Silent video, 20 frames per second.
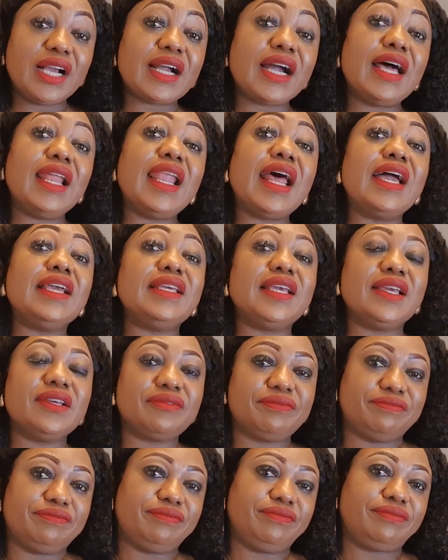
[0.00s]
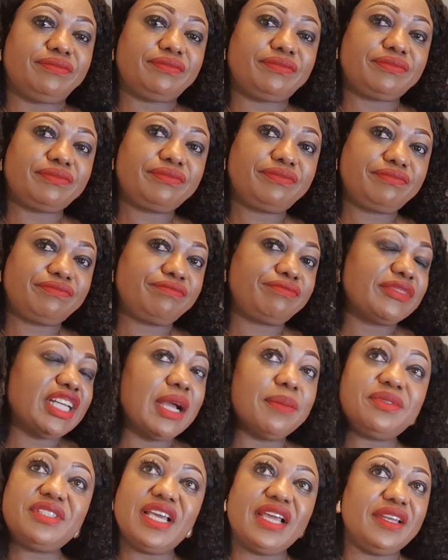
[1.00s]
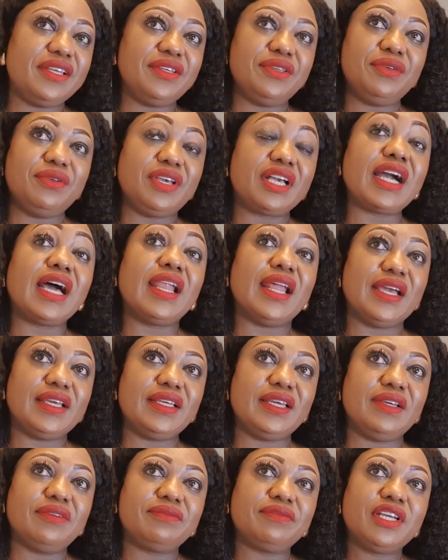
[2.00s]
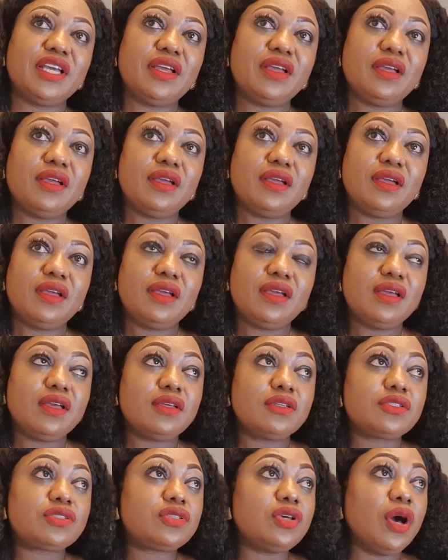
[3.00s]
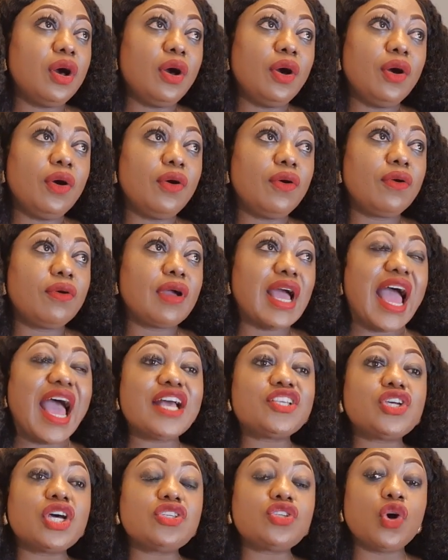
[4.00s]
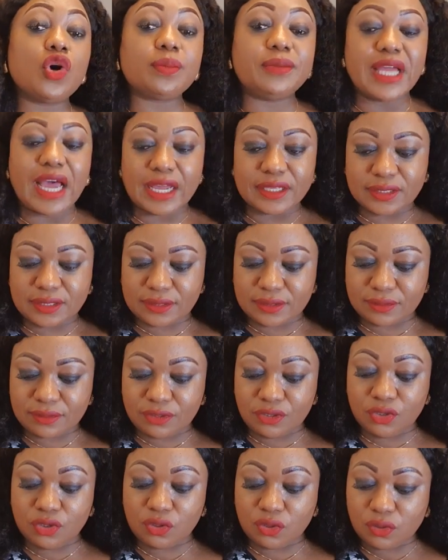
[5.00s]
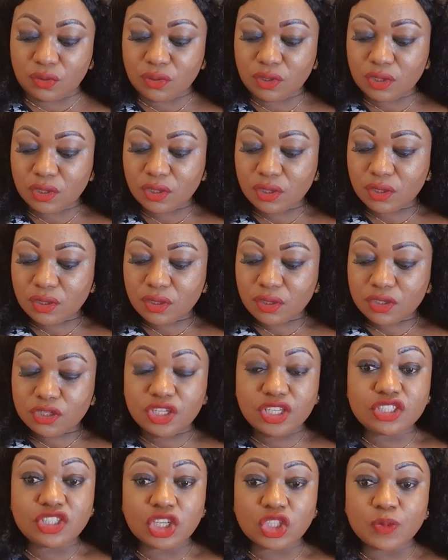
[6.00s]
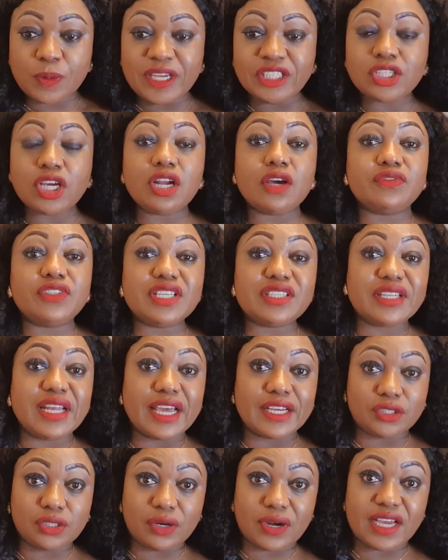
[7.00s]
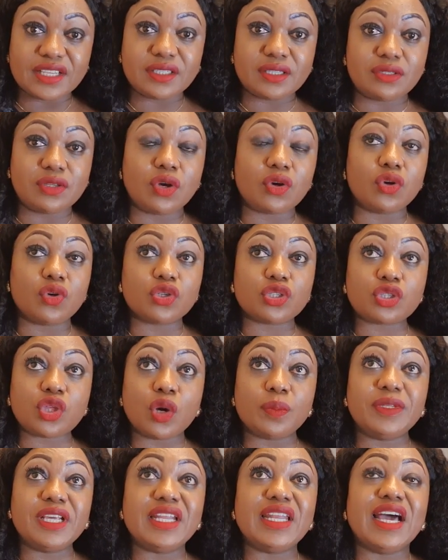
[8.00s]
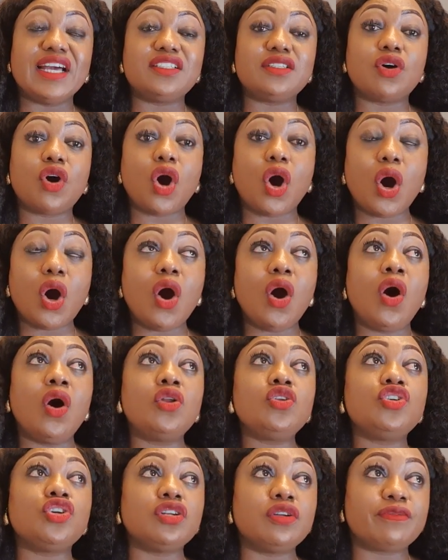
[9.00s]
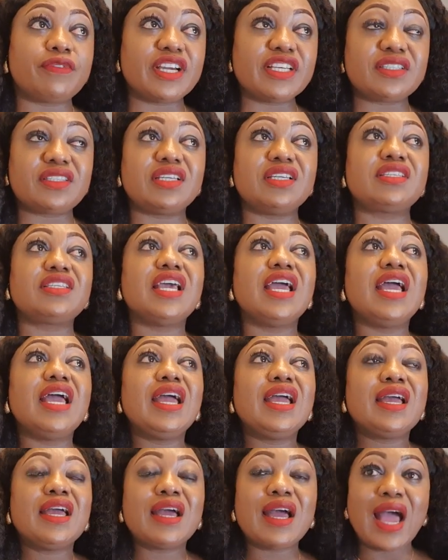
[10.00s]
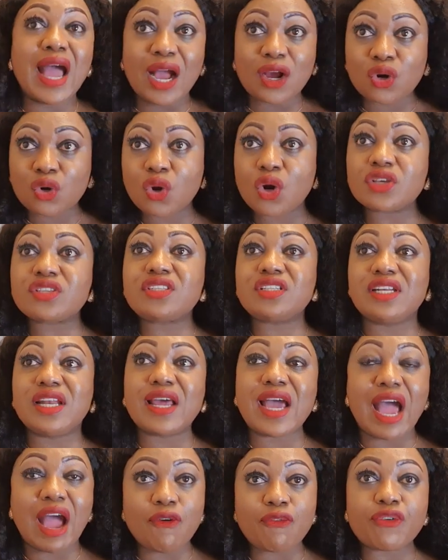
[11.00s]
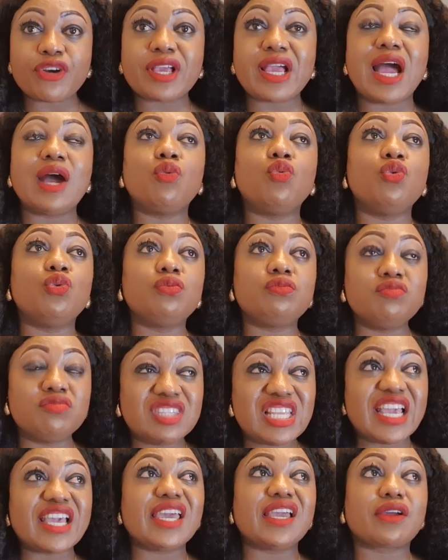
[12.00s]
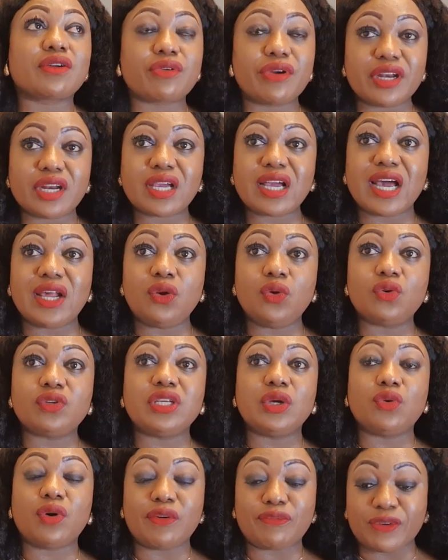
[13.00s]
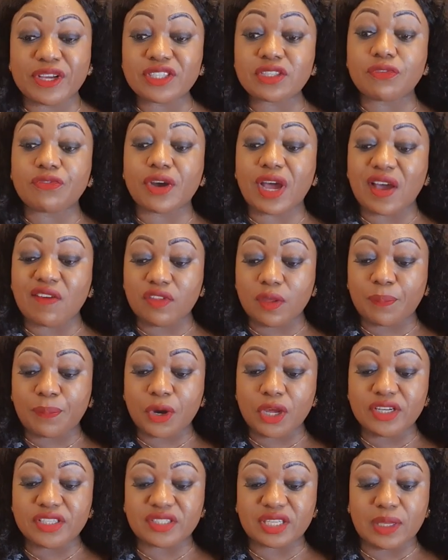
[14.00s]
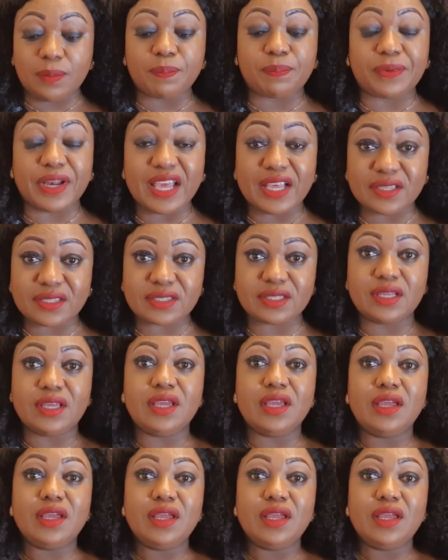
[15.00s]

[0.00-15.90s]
can lie. I'm telling you can lie. So, I just hope that, you know, the suspension of these lecturers is not going to stop there, that all universities across Africa will take a critical look. They will first of all have the policy in place,